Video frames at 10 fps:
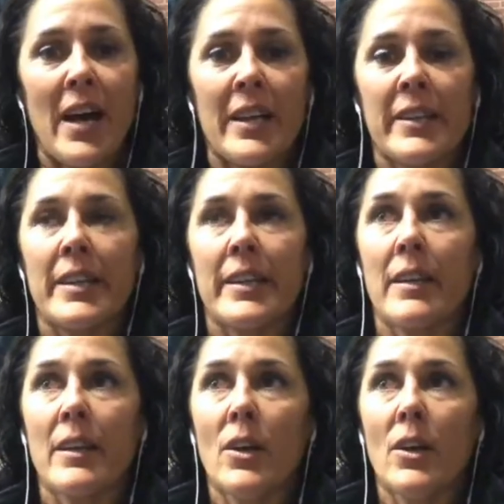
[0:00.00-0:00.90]
And
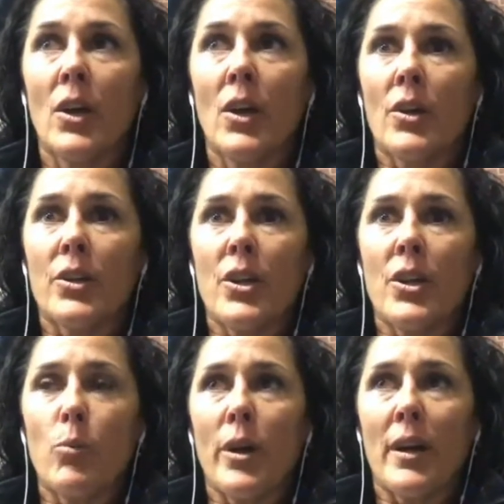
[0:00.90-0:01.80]

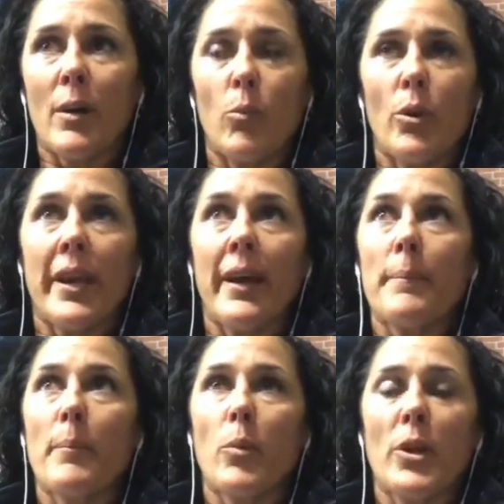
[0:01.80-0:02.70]
what
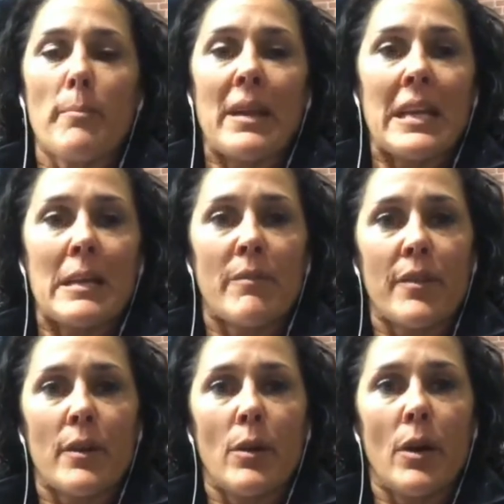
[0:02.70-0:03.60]
a medium
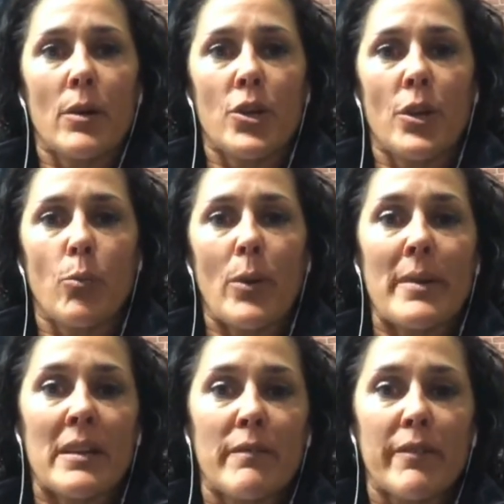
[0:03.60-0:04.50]
for
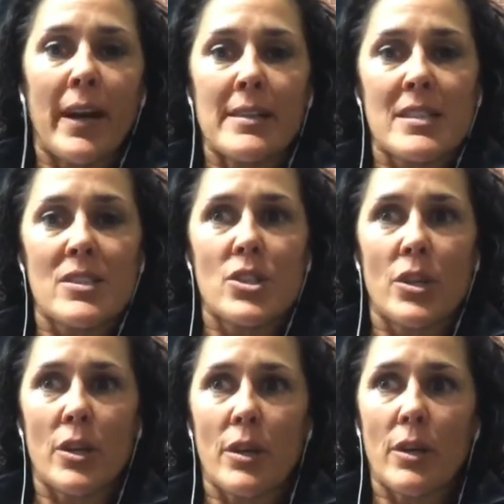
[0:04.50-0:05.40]
women, for us
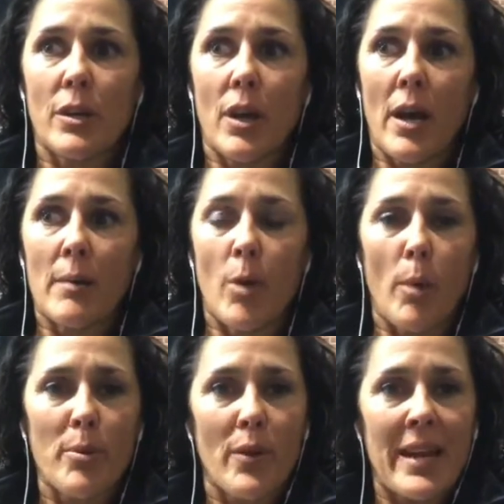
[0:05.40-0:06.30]
to
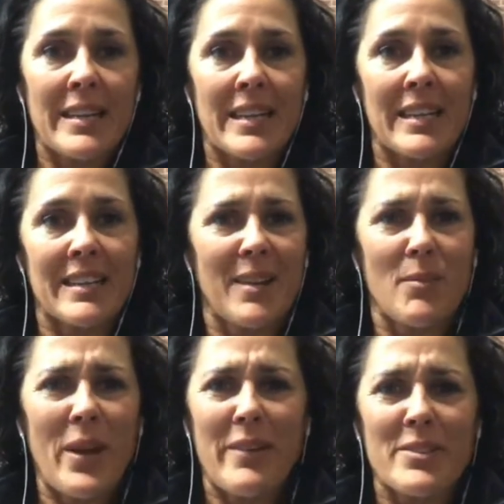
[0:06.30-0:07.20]
operate in. Like,
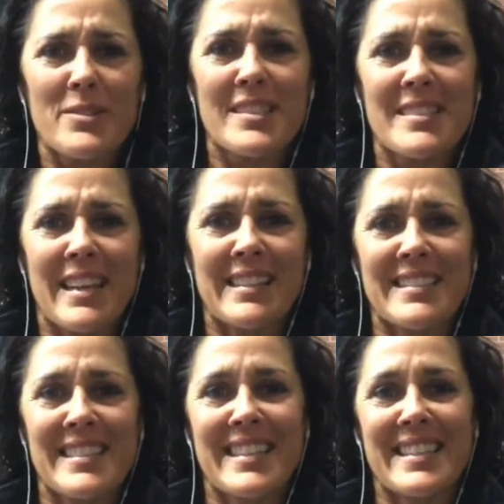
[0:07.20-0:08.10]
where else does that
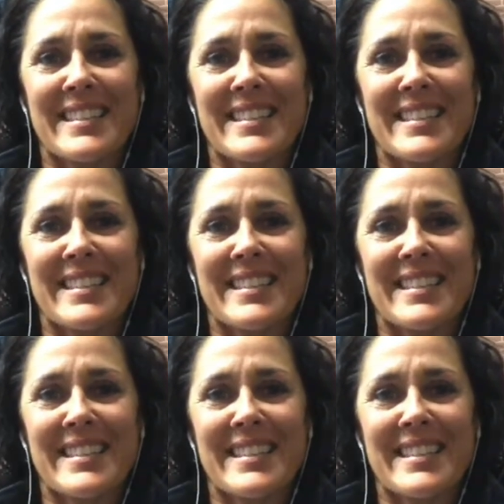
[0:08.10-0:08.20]
exist?